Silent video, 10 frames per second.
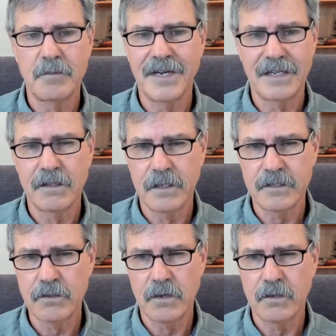my
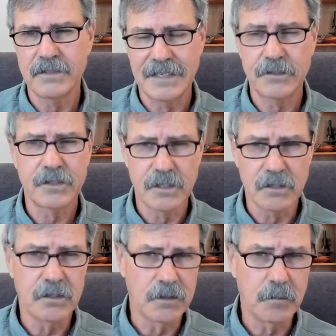cholesterol is actually a
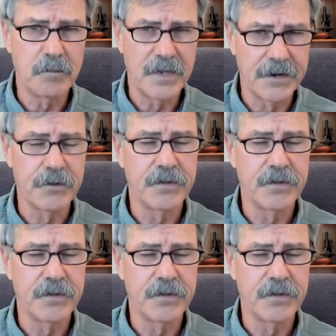little better